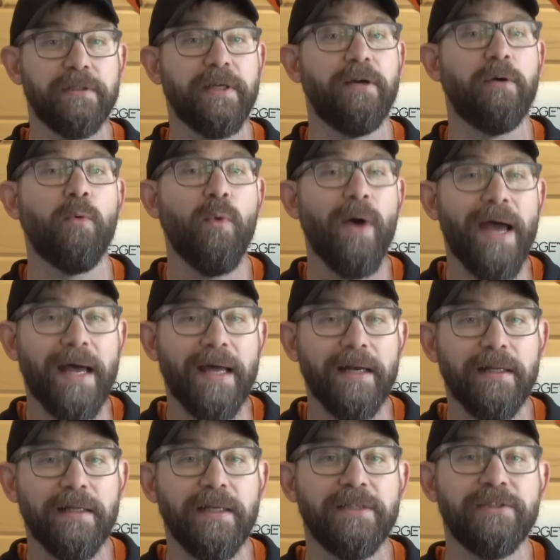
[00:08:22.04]
get
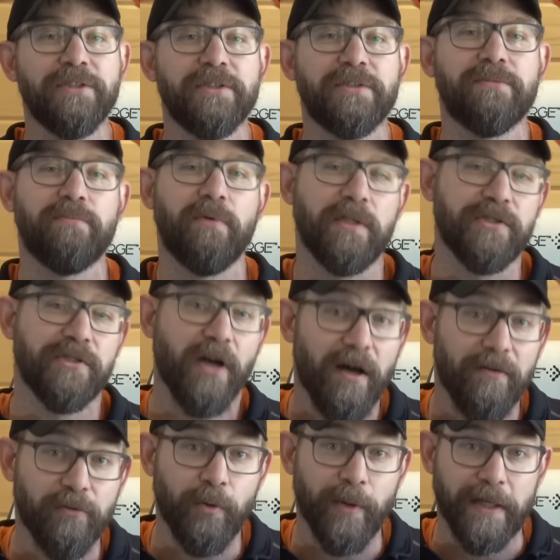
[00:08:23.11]
wet, it just runs
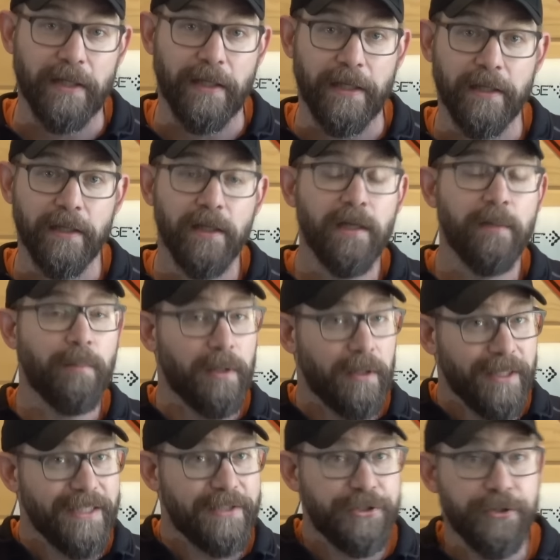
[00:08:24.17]
off quickly. But at
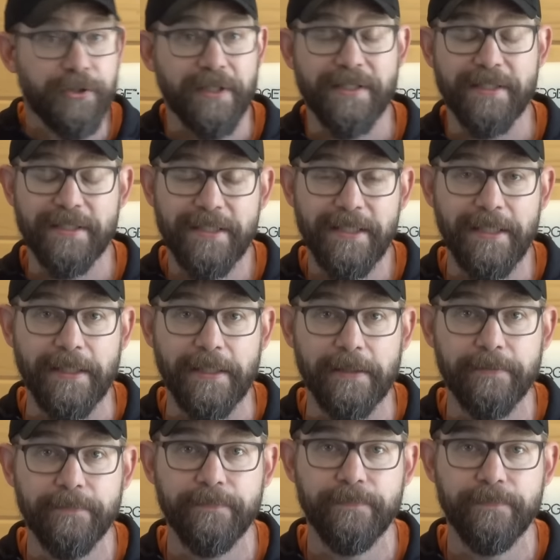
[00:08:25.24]
least you can see.